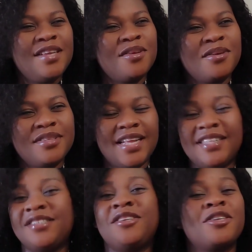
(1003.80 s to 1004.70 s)
You know,
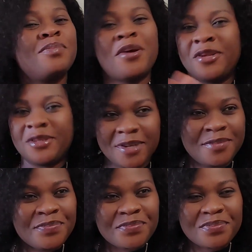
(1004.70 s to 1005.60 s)
that is just my
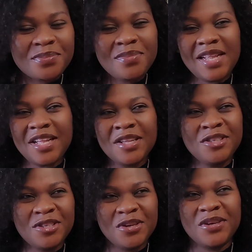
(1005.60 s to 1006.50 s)
husband.
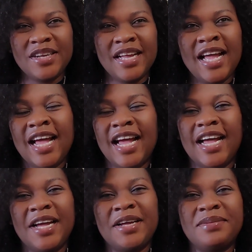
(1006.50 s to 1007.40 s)
So,
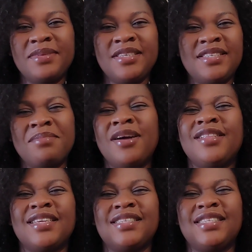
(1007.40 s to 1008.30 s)
it's the man
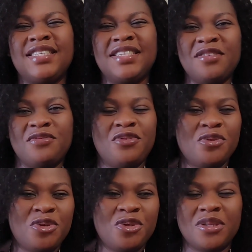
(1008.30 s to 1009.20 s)
that sees the
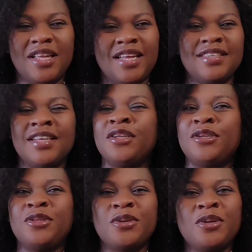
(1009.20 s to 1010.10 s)
future that,
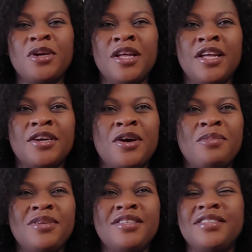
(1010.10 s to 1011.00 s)
you know,
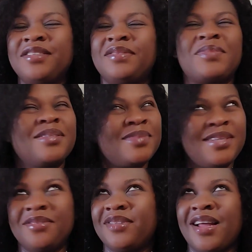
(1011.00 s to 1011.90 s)
coming.
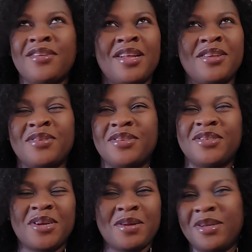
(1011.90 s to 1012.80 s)
I just want to
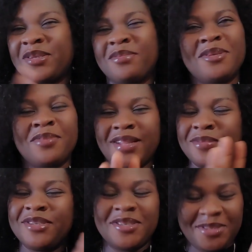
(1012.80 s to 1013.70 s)
talk about something, but let
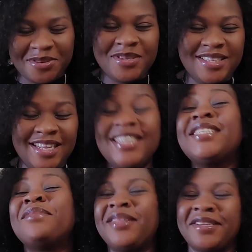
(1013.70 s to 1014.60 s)
me just hold it there. He's
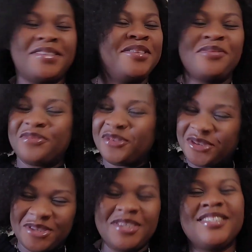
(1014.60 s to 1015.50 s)
the man that sees the
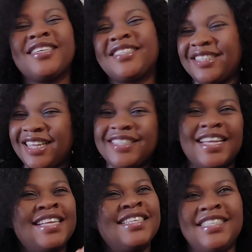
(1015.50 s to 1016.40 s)
future. Let's
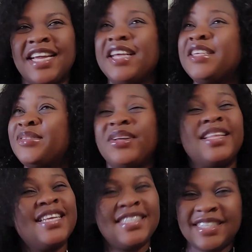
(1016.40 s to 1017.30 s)
end it there. He's not
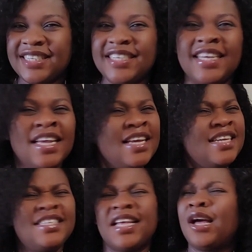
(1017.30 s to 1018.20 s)
lazy.
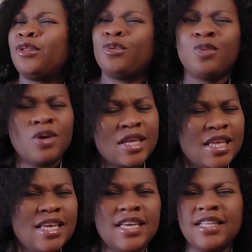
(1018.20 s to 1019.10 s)
He's
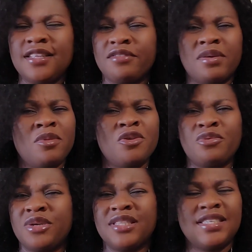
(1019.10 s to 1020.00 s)
hardworking. He's family
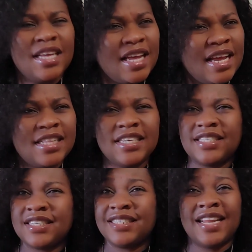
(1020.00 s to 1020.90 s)
oriented.
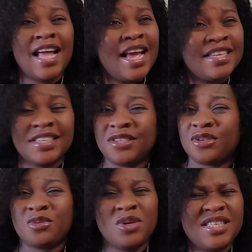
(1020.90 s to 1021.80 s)
He's nice. He's
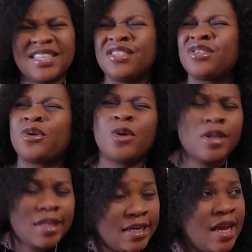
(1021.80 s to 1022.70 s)
sweet. He's
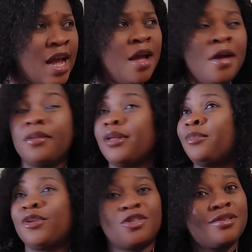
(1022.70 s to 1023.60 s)
godly.
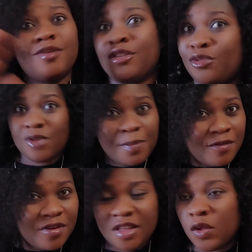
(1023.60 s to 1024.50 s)
I'm just trying wrap
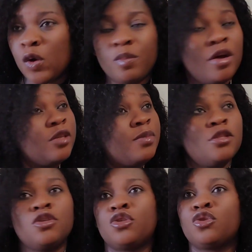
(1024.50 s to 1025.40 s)
everything up. My
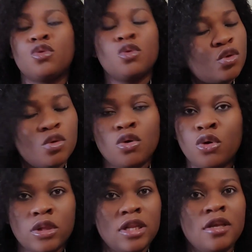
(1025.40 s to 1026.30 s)
husband is so
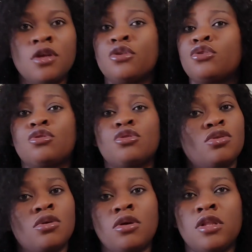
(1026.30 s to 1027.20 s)
godly.
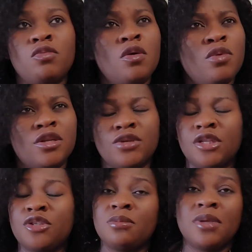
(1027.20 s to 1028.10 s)
So godly. When we were
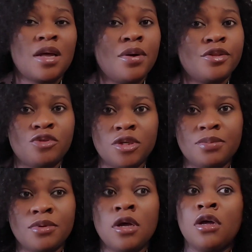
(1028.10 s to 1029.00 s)
trying to make our
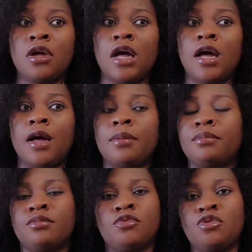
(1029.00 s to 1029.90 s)
trip
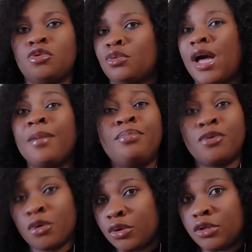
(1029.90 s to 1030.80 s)
to
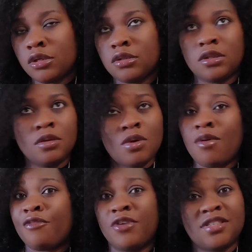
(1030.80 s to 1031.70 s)
abroad,
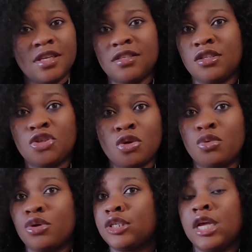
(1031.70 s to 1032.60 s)
our first destination
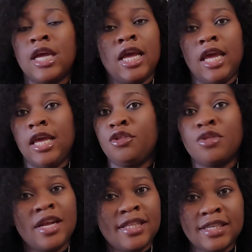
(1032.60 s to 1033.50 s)
was in
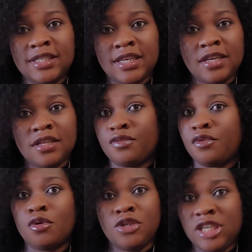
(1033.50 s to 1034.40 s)
United States
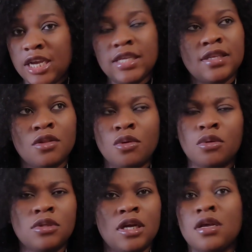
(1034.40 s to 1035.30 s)
for years and all
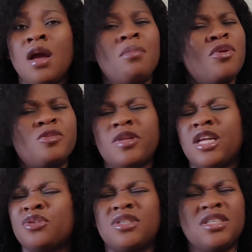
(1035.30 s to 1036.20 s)
that. My husband
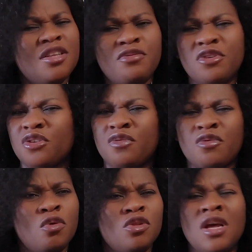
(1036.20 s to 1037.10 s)
had to see the face of
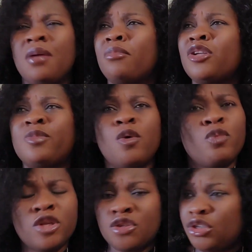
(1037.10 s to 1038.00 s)
God. My husband
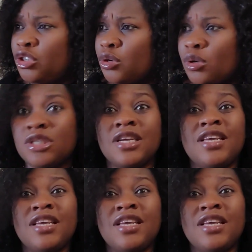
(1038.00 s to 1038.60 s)
went to church.